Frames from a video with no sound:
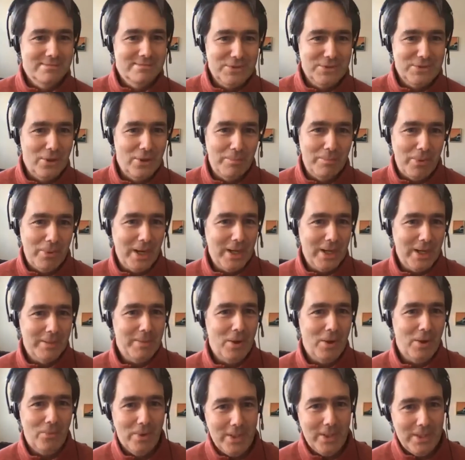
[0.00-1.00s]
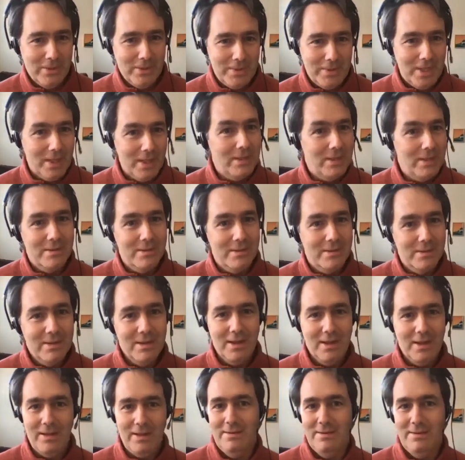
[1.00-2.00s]
brag about what you did,
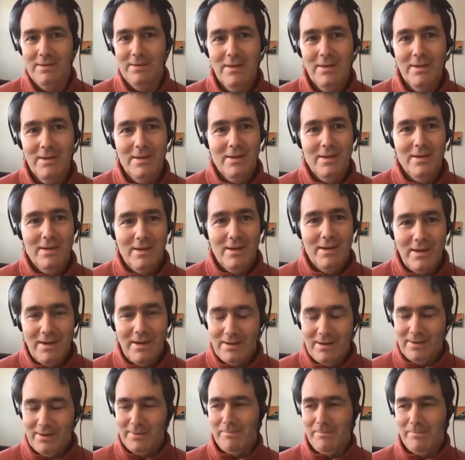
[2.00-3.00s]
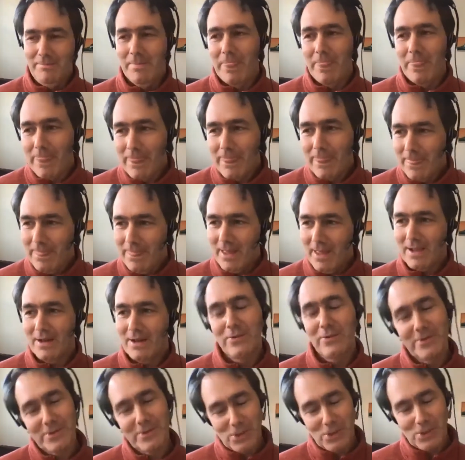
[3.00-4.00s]
and that can also
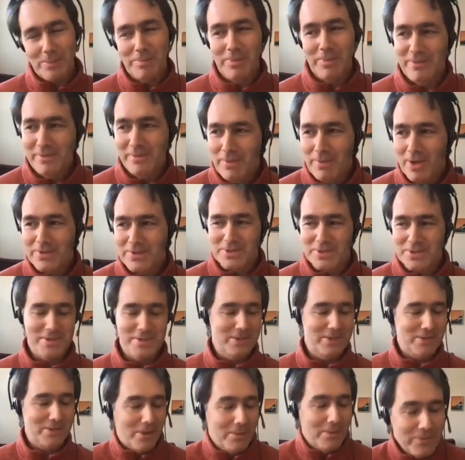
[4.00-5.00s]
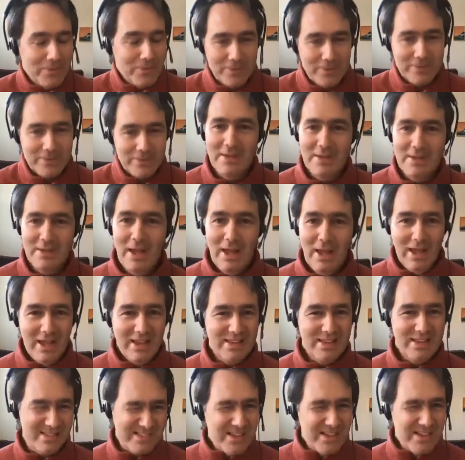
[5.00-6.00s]
show up as imposter syndrome. So
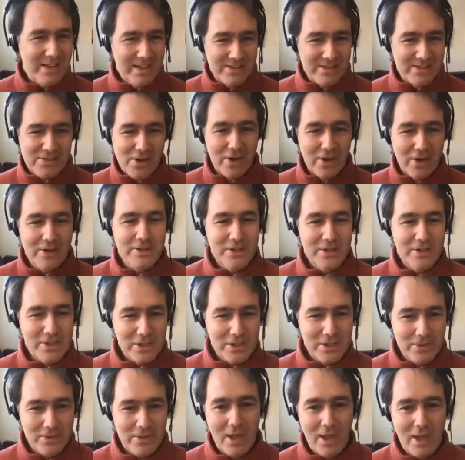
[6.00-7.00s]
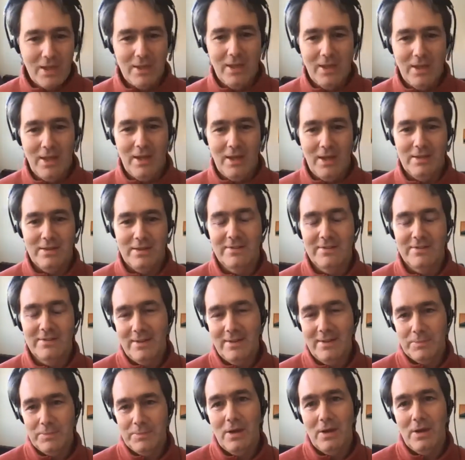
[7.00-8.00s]
it's hard to do that, and at the
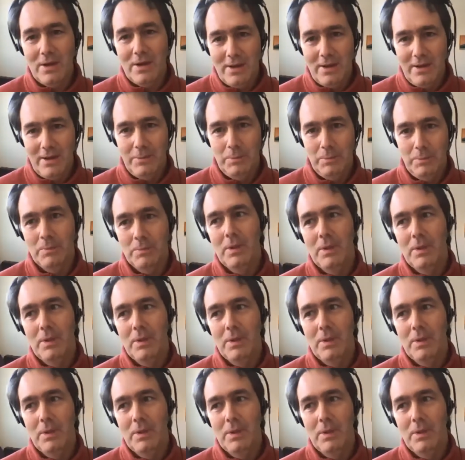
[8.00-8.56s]
same time,